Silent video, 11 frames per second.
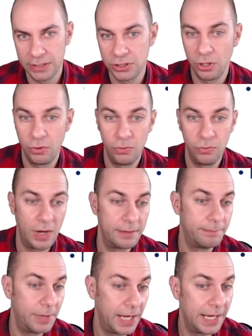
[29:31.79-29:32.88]
So one
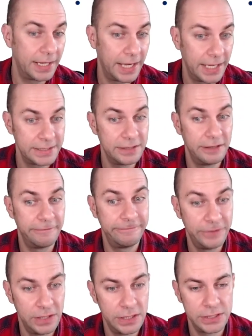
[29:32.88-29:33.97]
player has the
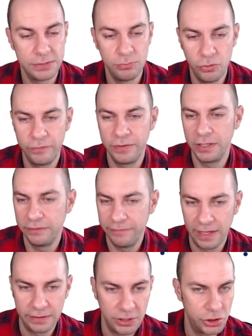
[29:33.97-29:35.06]
first mover
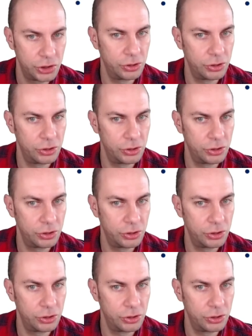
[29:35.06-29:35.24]
advantage.